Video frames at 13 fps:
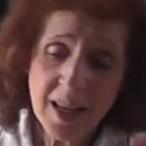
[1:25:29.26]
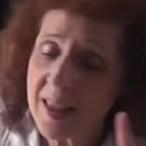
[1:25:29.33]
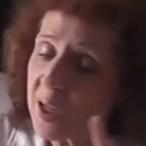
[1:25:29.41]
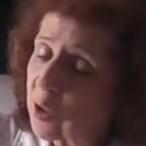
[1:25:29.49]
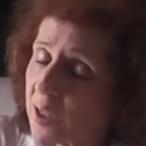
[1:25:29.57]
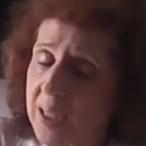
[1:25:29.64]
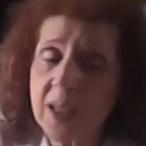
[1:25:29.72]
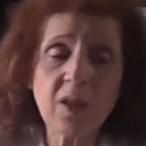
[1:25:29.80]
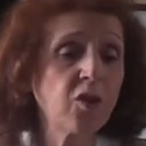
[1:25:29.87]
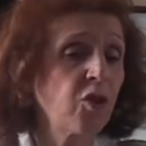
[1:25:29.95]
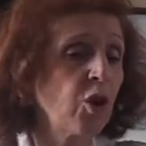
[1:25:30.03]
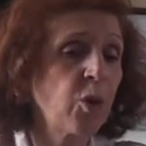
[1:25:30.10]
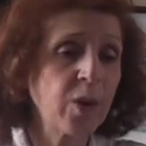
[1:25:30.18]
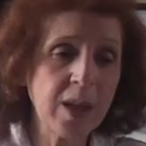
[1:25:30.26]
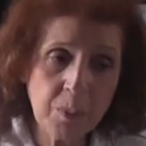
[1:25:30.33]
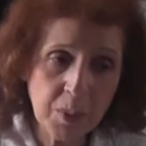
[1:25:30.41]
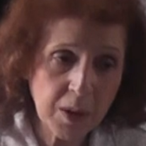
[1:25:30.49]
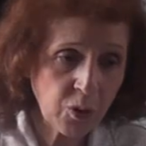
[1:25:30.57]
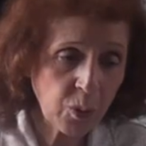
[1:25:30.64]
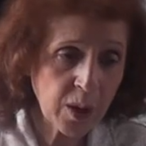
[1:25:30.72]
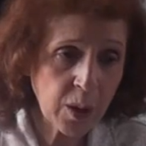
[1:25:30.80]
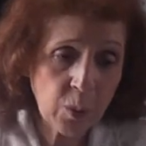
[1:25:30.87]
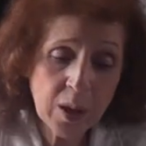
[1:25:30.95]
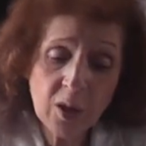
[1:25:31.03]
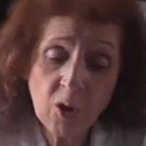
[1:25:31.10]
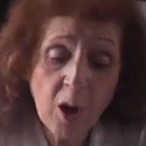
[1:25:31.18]
There is no in between.
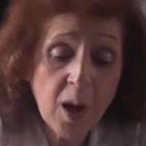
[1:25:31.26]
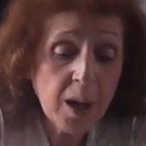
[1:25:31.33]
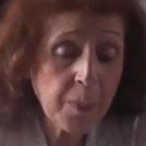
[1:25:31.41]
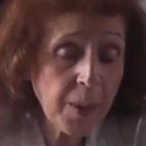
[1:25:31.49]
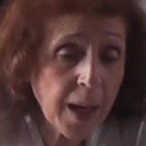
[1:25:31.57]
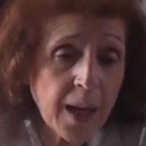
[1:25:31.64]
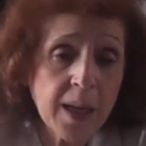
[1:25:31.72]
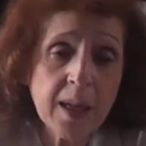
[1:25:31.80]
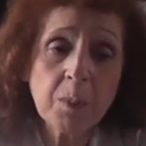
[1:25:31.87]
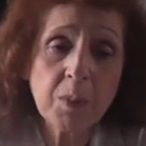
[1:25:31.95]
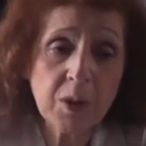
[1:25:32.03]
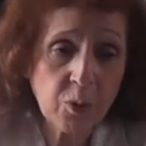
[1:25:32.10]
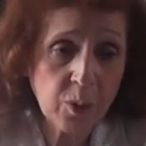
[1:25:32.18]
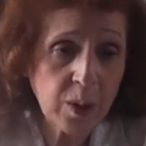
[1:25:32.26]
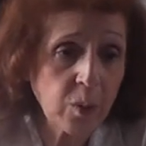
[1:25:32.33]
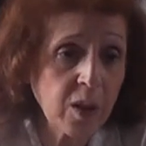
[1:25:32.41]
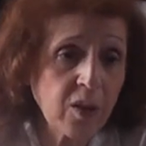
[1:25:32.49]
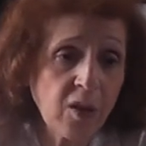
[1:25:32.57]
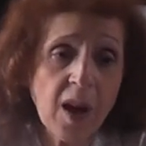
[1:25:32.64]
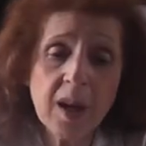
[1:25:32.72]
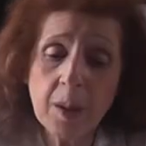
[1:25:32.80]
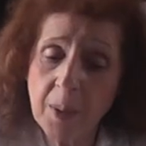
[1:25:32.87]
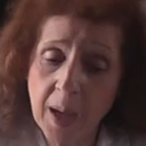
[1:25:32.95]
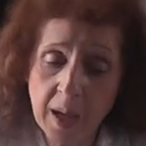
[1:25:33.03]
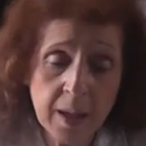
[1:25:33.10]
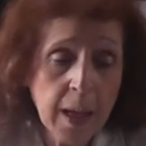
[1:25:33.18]
We talk about an in between. We talk
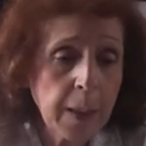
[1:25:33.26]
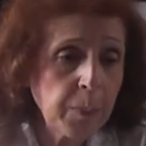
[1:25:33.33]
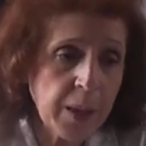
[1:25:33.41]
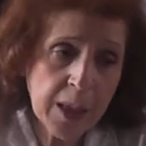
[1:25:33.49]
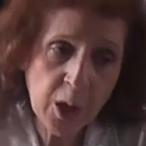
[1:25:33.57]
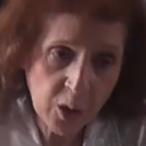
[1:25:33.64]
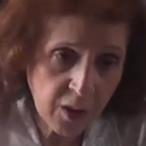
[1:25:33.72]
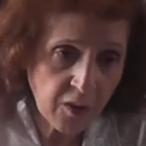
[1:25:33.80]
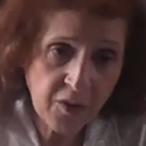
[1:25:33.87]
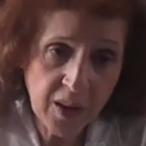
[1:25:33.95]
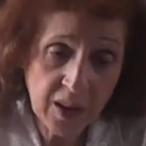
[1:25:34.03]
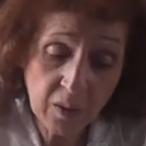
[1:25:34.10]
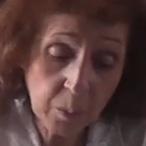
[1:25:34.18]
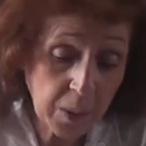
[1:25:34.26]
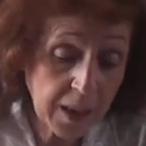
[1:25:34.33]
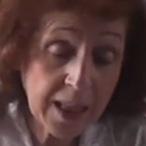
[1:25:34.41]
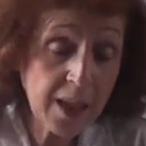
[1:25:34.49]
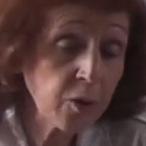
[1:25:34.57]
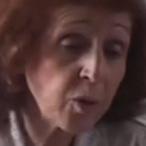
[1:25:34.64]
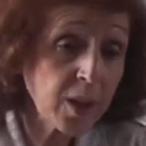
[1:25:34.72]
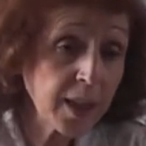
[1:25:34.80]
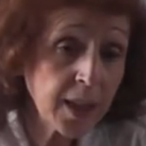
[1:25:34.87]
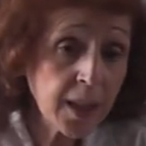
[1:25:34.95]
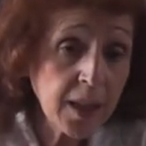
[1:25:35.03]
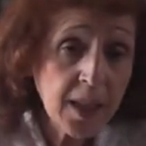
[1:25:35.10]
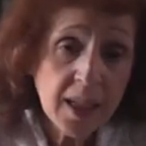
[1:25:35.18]
about being on the fence, but
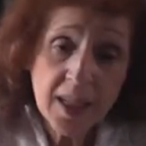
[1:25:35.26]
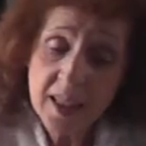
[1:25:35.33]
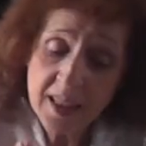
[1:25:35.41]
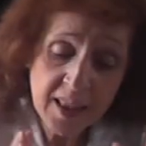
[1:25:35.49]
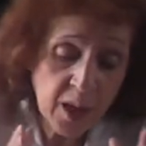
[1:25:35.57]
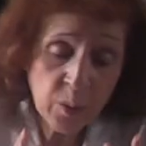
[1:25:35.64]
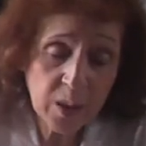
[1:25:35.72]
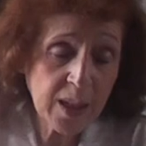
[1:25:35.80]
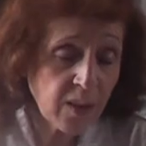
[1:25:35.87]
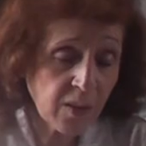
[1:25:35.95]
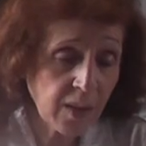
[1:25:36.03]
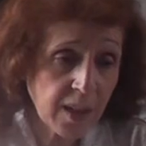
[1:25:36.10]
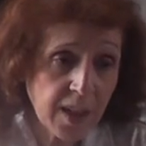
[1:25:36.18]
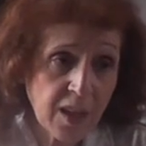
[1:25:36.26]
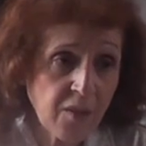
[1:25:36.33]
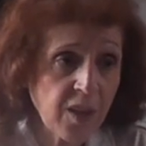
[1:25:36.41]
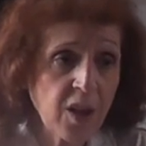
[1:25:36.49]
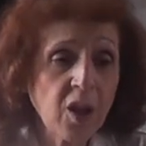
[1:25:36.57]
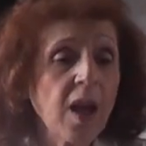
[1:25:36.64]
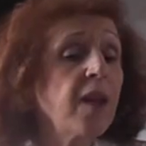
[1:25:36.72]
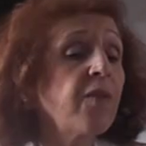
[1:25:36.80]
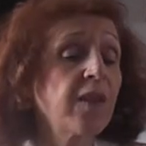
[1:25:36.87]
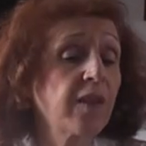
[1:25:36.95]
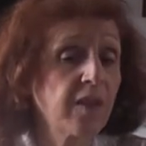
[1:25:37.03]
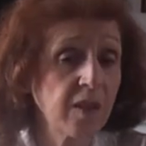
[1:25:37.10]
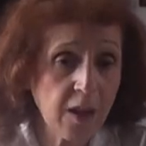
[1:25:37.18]
literally, there isn't. If their life
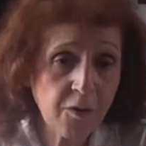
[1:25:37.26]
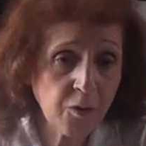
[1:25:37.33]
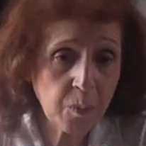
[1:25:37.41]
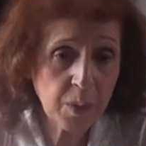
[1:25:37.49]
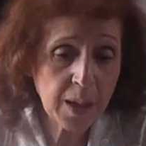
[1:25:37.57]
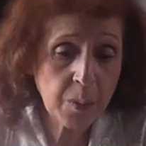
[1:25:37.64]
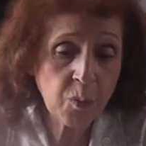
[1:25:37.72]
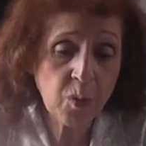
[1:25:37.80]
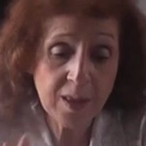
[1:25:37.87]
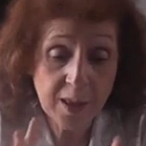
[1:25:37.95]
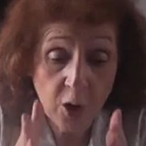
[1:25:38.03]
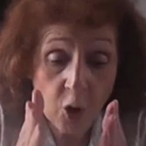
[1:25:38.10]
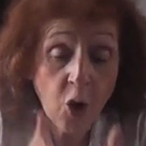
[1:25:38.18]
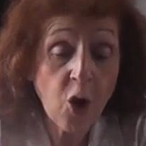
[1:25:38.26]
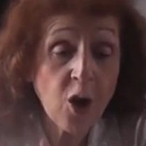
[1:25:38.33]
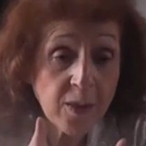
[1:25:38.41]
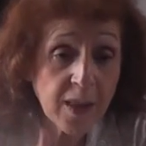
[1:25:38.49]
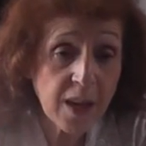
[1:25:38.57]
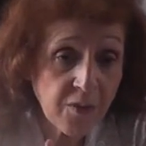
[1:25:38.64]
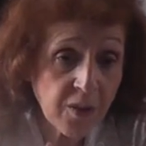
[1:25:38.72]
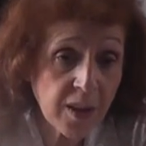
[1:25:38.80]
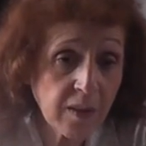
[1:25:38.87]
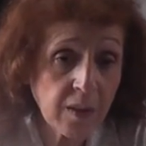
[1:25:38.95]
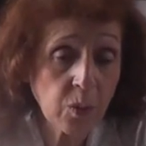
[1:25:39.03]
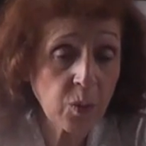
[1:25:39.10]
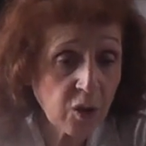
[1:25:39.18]
is snuffed from them when they're on that
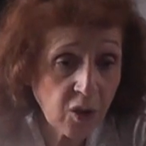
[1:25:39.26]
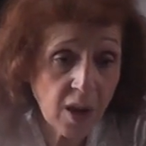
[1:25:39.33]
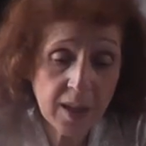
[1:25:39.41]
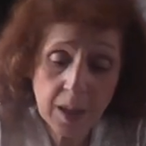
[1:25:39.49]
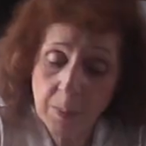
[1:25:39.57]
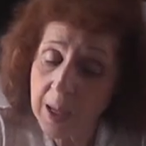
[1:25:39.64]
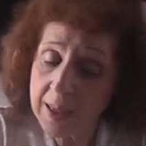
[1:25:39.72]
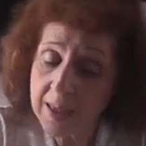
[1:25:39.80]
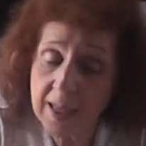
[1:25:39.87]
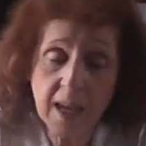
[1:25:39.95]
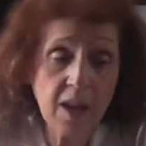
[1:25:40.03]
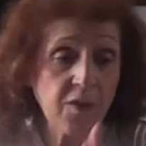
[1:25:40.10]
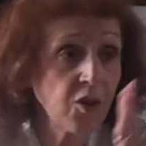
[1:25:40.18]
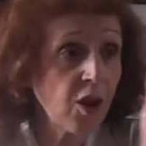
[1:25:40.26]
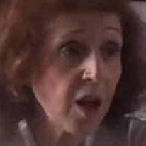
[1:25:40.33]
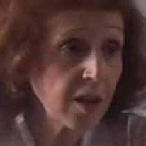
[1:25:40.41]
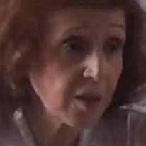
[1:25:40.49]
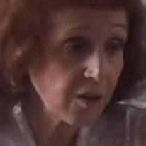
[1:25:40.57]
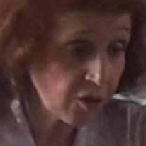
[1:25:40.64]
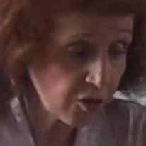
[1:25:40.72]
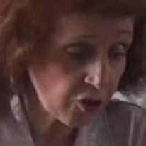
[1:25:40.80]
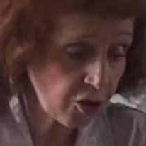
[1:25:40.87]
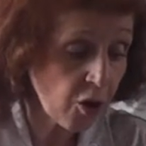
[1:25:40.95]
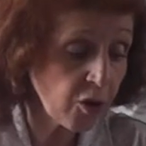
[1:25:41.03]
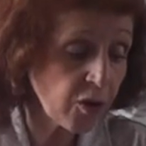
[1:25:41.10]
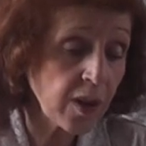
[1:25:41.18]
fence that we're talking about, they have not
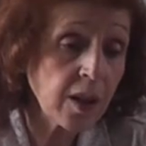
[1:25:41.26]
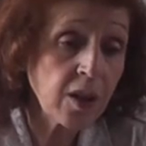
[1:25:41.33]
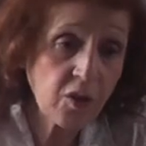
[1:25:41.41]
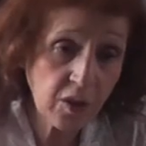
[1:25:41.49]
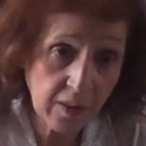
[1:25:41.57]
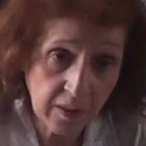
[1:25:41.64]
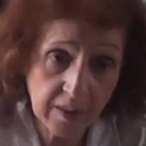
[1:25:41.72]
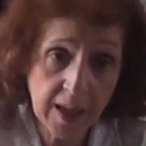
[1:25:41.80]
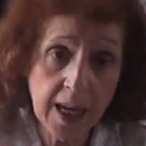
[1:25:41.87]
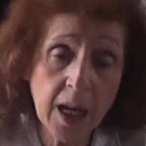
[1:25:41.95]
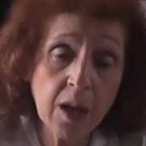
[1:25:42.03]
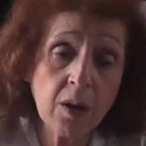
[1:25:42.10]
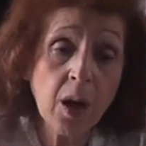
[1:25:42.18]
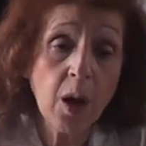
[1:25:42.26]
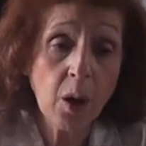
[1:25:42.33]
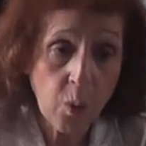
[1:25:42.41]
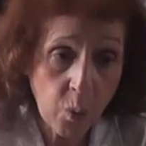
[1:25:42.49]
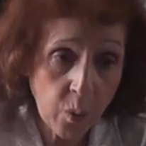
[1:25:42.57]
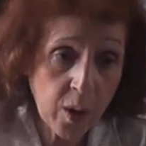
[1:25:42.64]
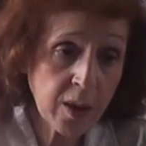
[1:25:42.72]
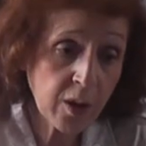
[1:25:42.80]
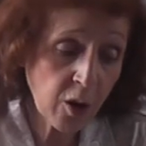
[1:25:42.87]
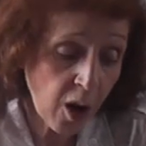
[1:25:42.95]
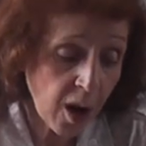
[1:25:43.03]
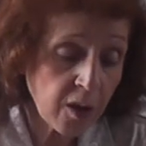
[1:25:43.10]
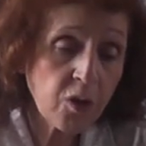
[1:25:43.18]
chosen to stand with
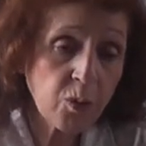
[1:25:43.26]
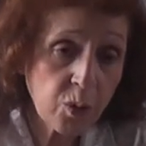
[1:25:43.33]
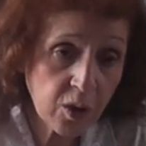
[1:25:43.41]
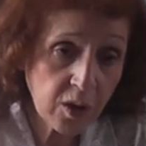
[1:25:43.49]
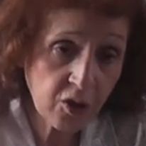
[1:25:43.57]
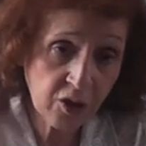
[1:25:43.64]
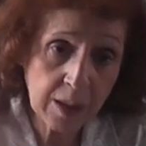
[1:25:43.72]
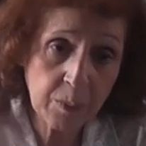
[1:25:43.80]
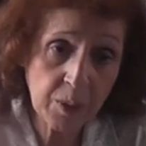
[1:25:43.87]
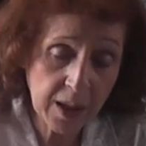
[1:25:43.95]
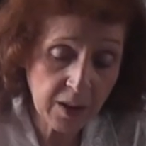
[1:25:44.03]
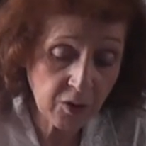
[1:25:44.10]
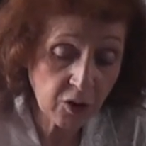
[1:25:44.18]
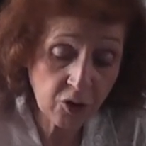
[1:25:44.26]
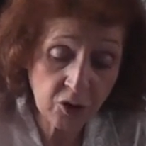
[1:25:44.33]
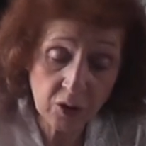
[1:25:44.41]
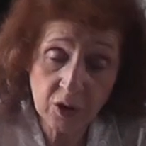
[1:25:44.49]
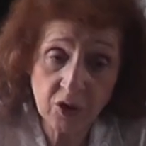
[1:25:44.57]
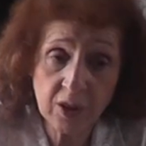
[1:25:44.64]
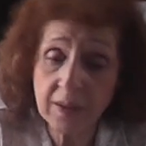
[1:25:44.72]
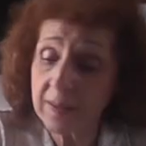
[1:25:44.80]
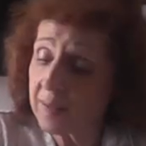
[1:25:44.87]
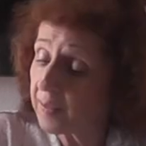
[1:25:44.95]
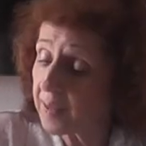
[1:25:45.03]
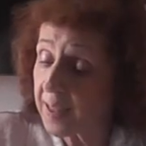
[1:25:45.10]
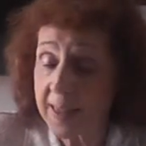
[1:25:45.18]
God through the shed blood of Yeshua
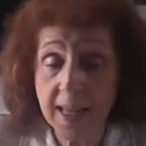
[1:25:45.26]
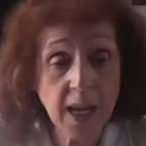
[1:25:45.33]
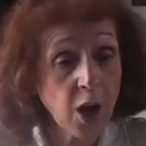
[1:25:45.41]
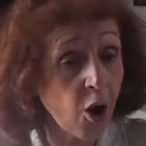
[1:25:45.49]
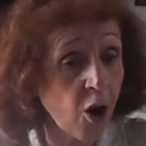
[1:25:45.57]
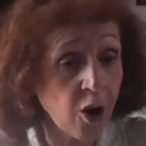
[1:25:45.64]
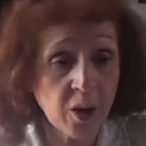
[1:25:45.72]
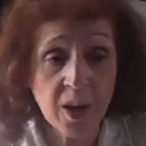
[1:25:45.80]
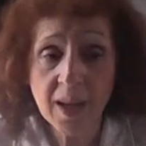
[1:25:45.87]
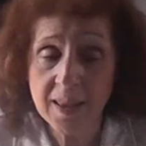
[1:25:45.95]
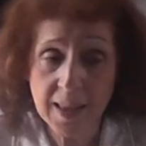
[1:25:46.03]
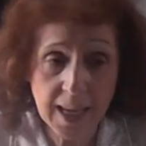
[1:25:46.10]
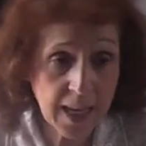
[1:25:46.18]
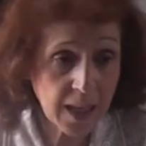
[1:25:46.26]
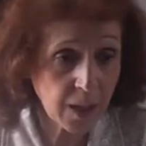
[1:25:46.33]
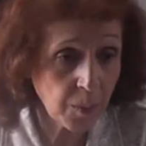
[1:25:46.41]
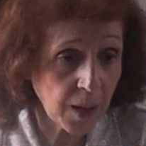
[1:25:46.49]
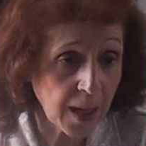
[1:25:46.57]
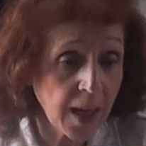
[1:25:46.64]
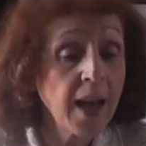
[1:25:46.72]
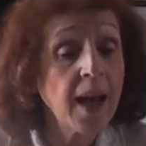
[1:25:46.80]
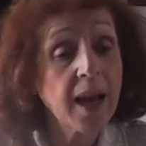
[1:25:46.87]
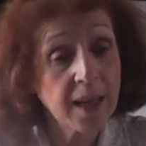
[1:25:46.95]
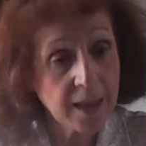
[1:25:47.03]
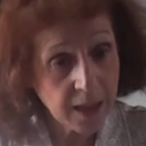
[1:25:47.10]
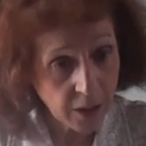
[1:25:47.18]
Jesus, then they are the enemy
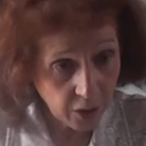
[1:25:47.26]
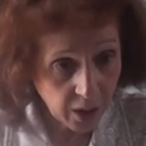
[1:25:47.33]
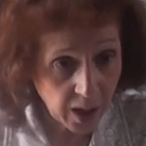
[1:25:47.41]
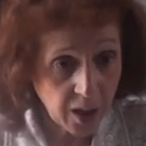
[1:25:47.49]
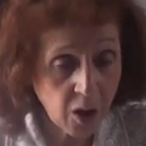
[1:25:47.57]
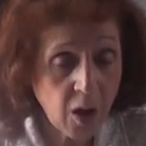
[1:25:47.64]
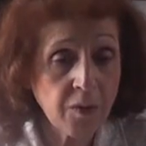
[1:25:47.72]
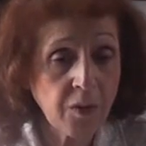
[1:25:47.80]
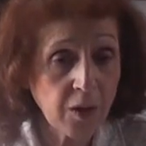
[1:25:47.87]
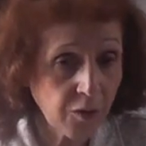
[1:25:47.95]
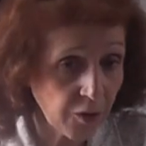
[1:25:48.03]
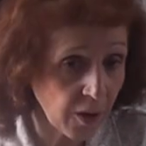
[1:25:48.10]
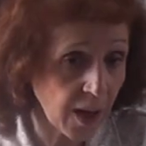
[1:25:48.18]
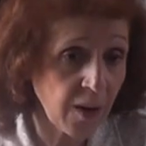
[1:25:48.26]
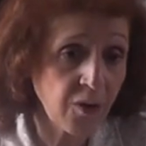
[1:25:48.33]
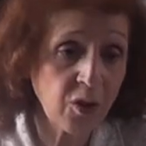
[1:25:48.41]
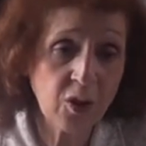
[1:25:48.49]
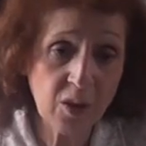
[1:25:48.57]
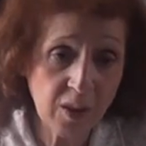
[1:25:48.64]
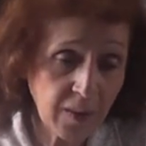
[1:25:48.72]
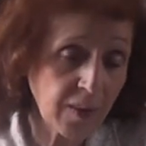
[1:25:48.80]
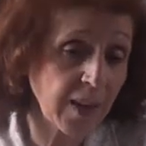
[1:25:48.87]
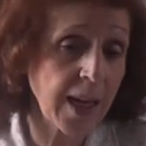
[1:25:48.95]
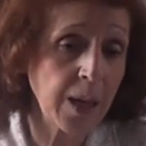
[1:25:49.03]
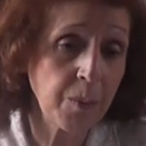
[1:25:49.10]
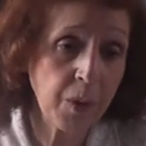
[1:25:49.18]
and they are cut off forever the
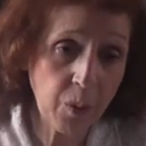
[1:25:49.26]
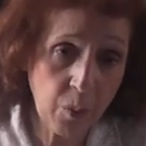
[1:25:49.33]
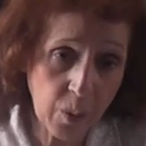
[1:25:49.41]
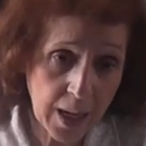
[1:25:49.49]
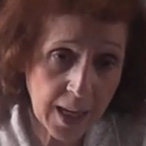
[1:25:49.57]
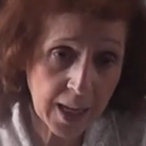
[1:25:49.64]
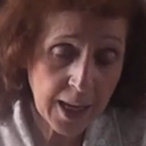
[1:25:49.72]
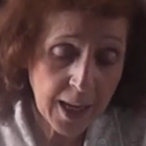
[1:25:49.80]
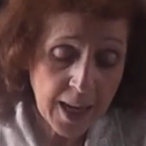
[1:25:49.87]
same way.